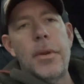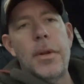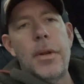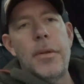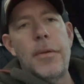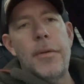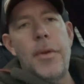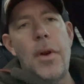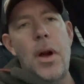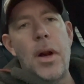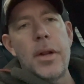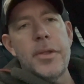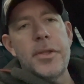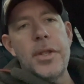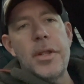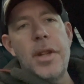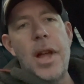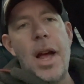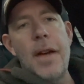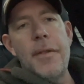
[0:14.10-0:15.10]

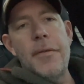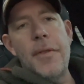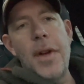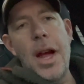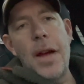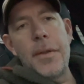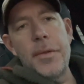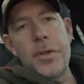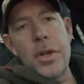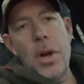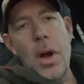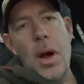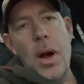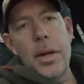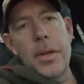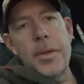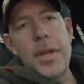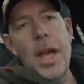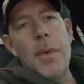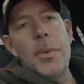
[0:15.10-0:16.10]
Fox live valve
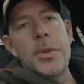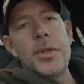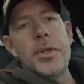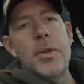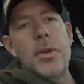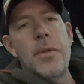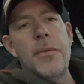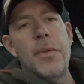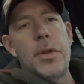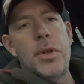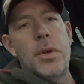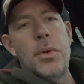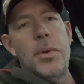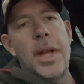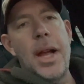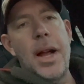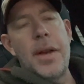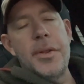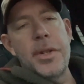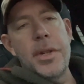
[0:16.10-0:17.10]
shock that was new for
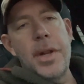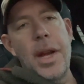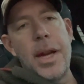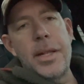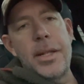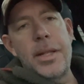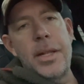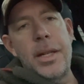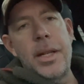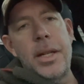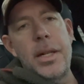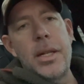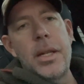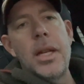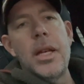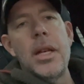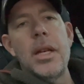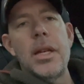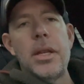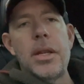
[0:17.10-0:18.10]

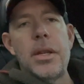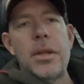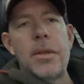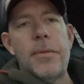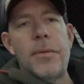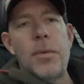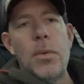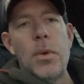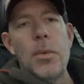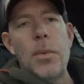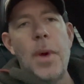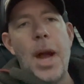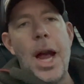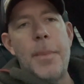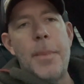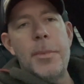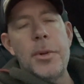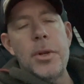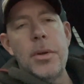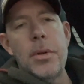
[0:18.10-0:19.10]
2019 in the Ford
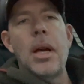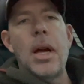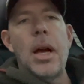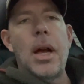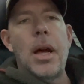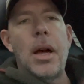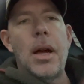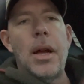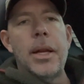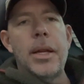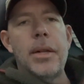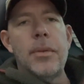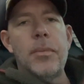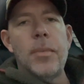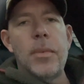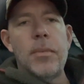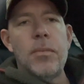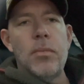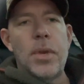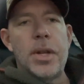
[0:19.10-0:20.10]
Raptor. I
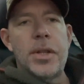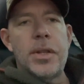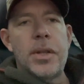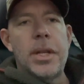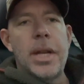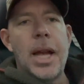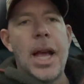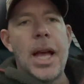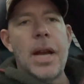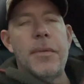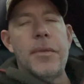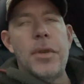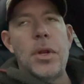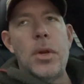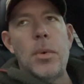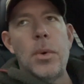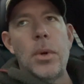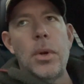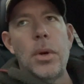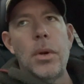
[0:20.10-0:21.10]
recently had a
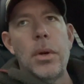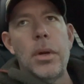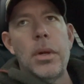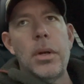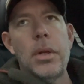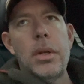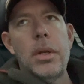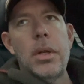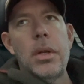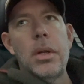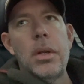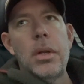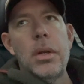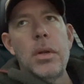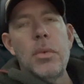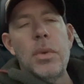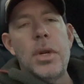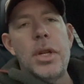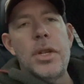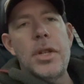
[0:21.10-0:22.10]
viewer
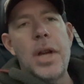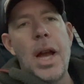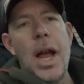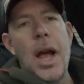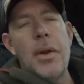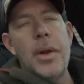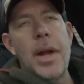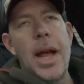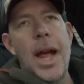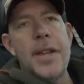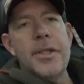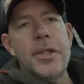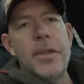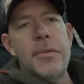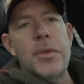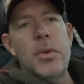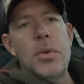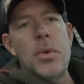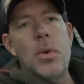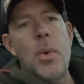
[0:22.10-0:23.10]
reach out, ask a
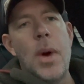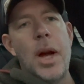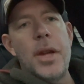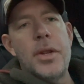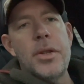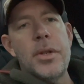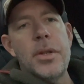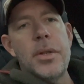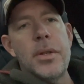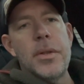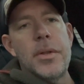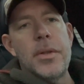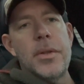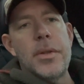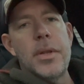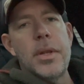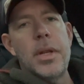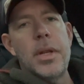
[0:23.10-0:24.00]
few questions